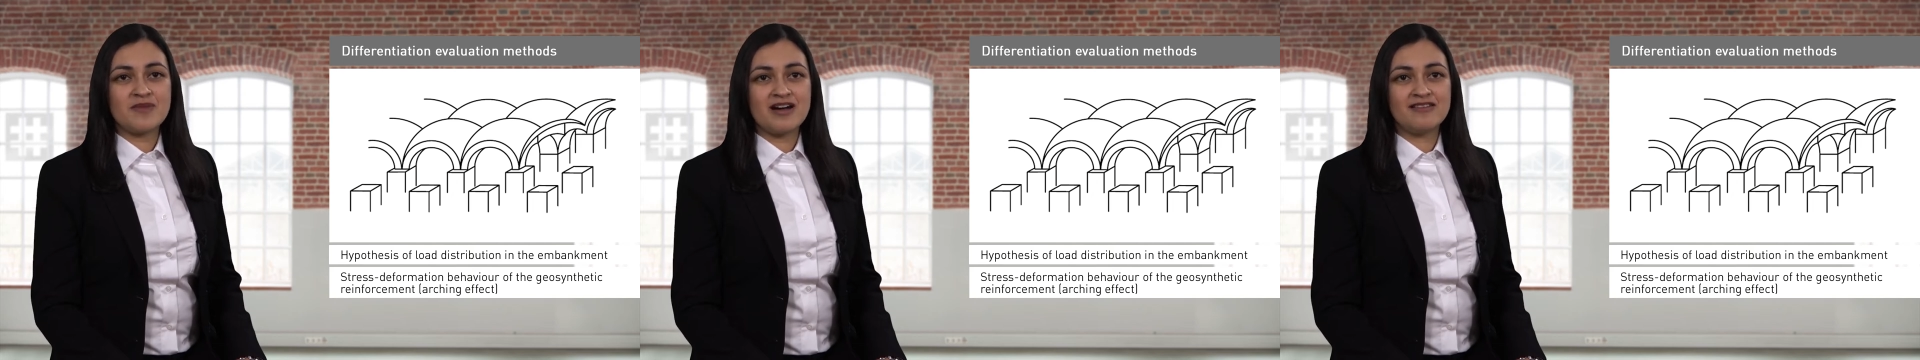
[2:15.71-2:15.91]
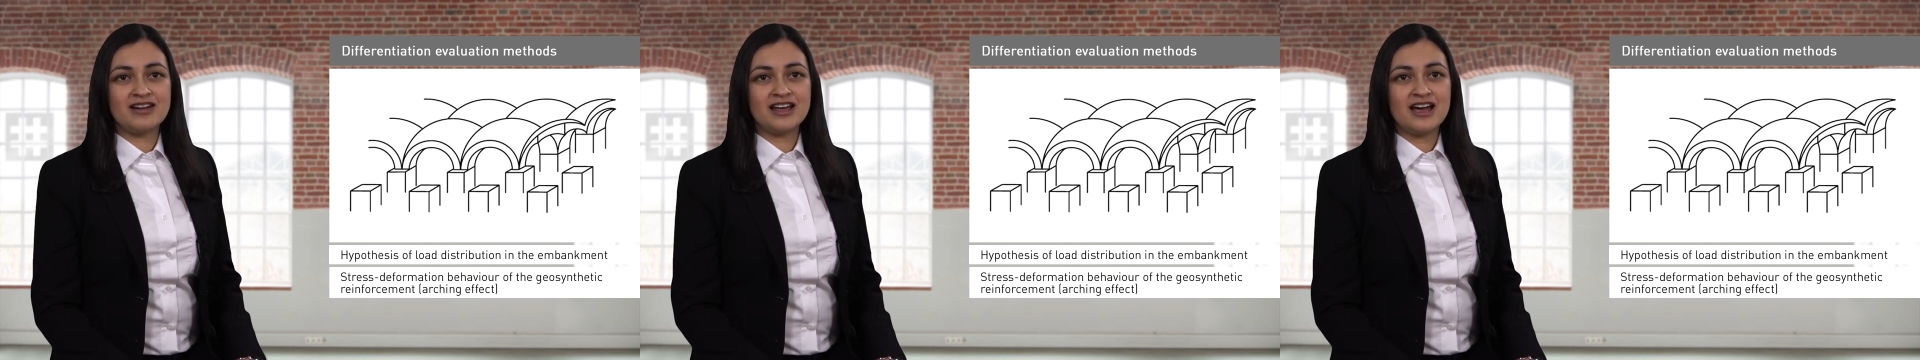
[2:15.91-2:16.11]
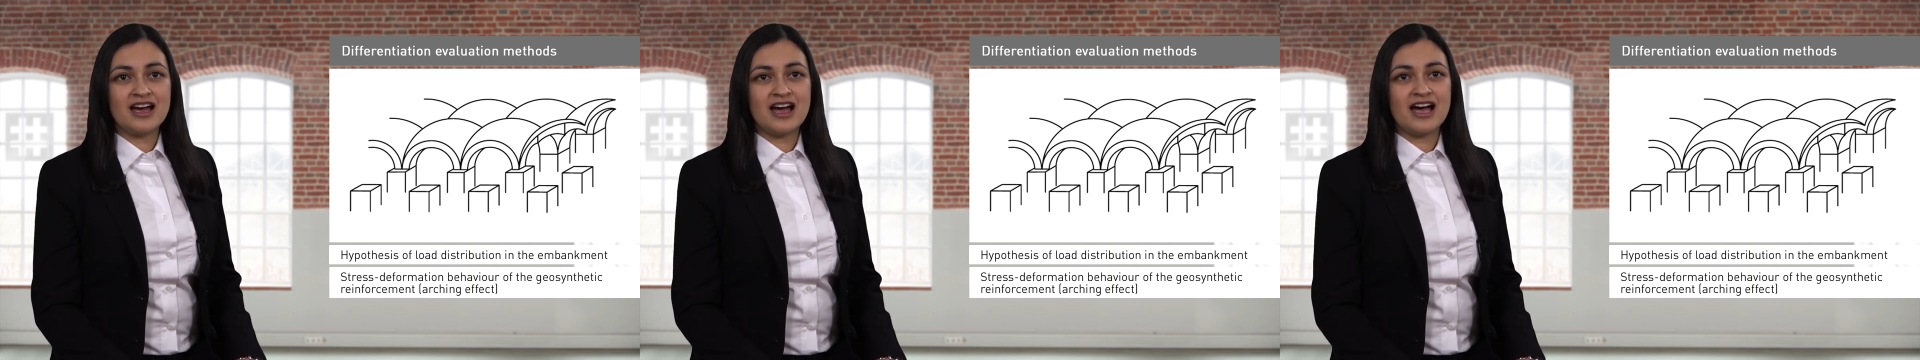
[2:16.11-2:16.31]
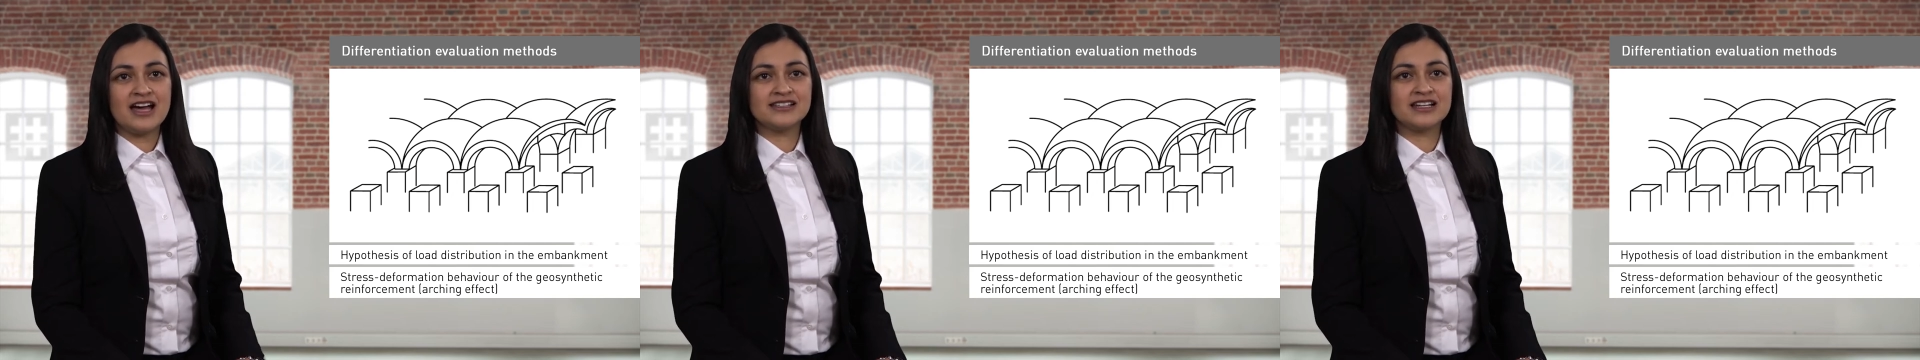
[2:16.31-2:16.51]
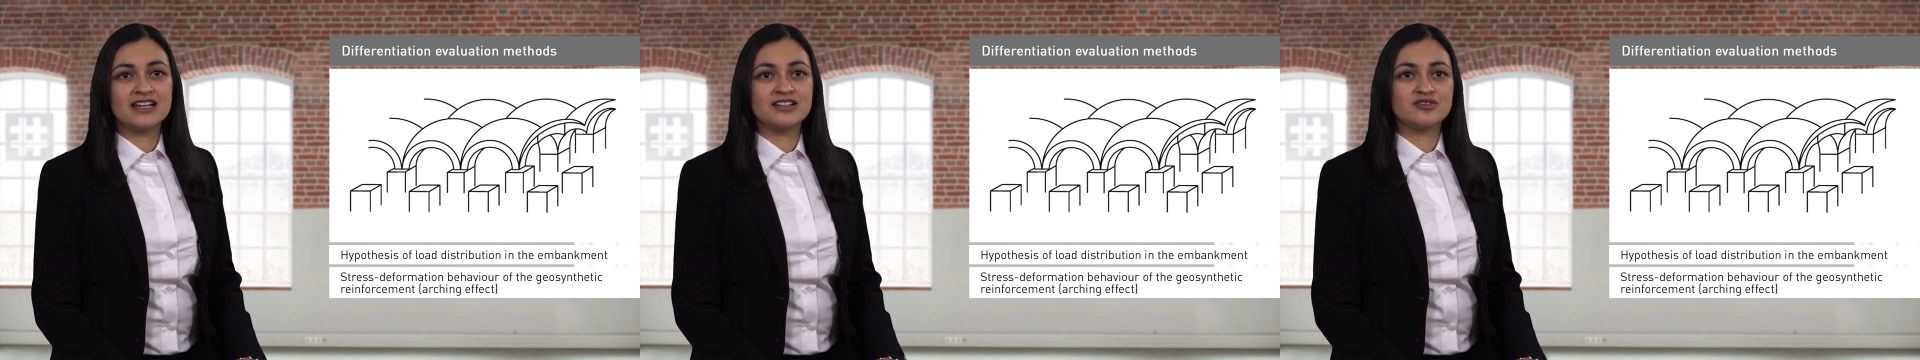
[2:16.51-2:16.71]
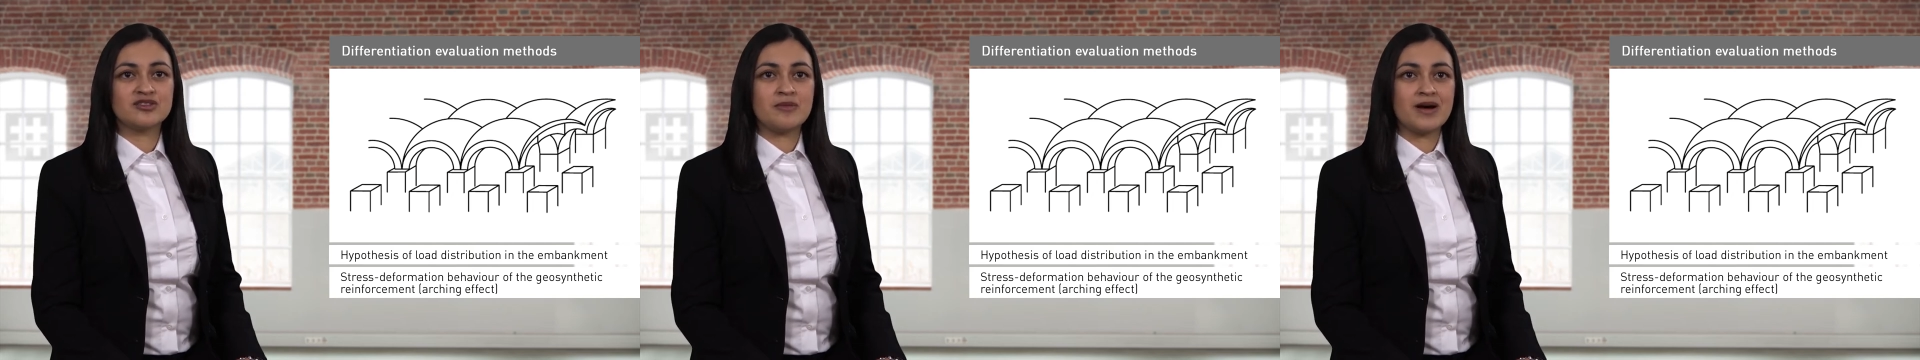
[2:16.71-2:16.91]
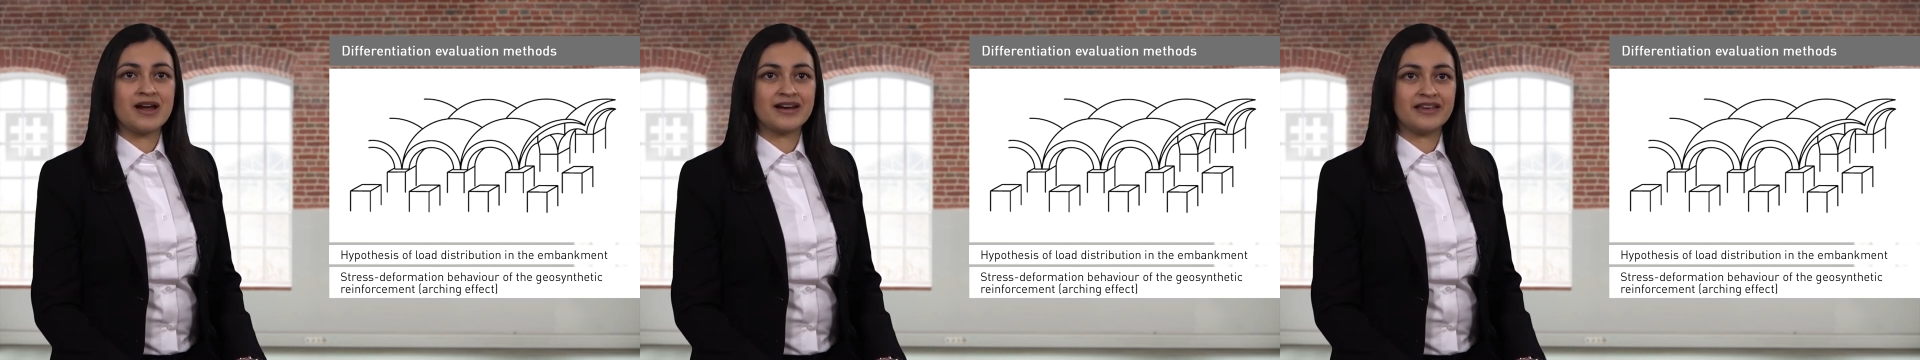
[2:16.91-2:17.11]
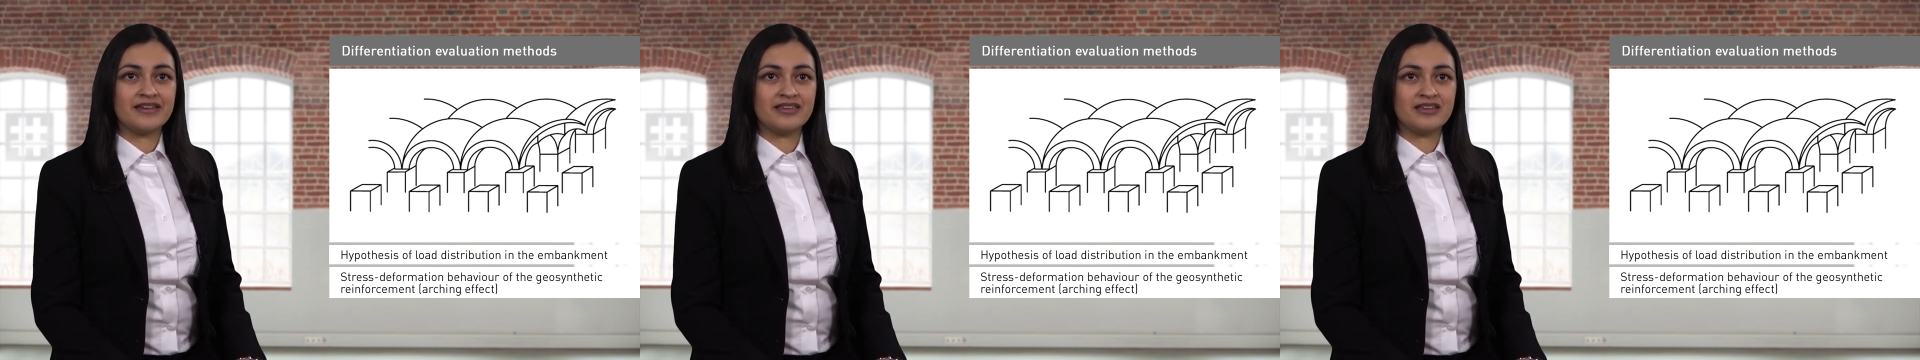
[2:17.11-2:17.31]
zone to the most
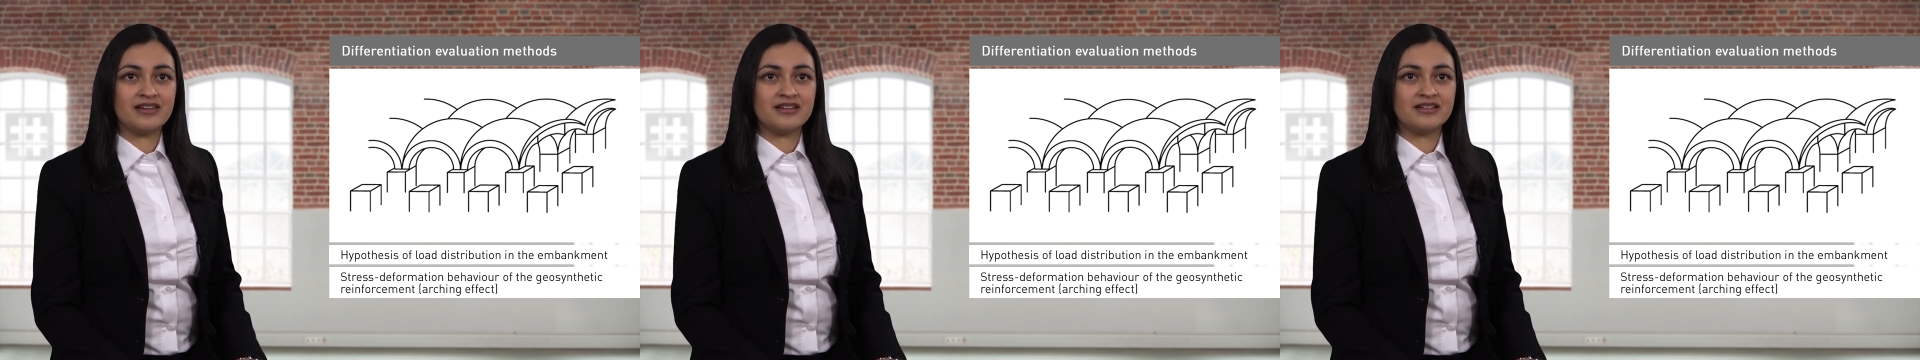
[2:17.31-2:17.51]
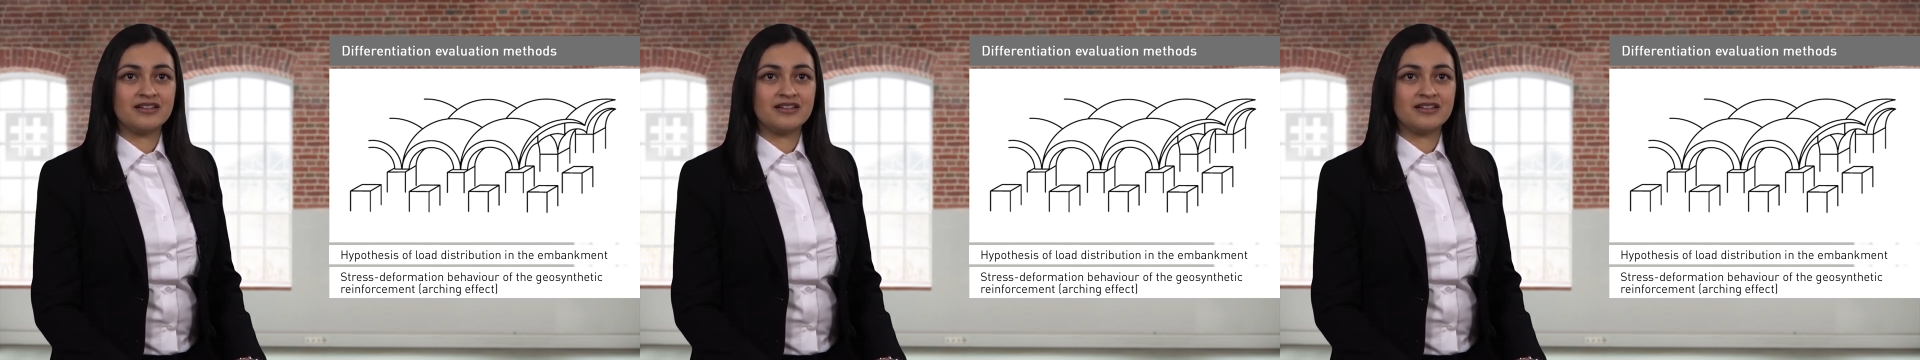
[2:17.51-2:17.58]
rigid one.